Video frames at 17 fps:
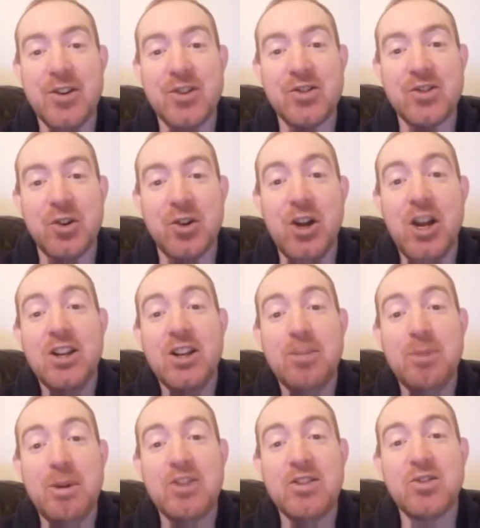So to
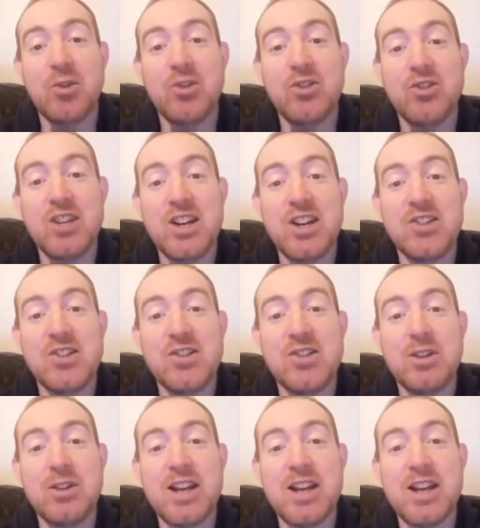be associated
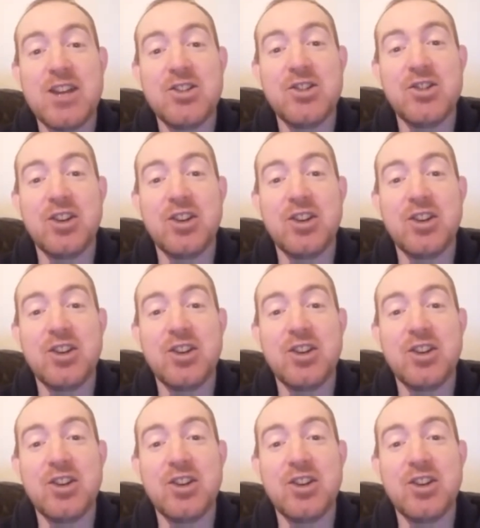with that,